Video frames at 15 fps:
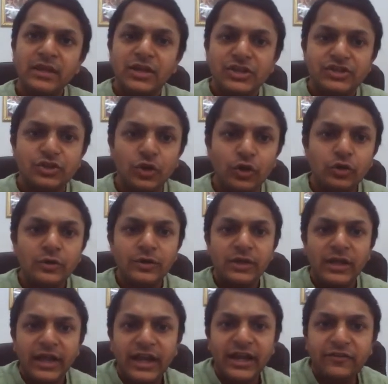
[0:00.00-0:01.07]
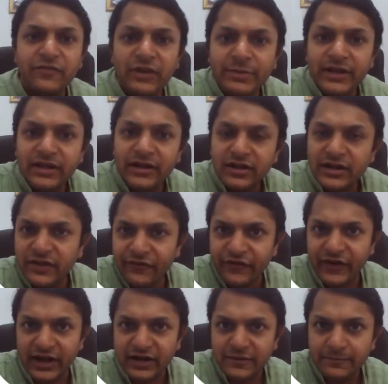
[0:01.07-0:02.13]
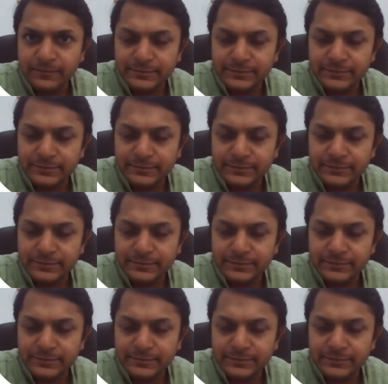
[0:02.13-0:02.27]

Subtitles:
So it will be different.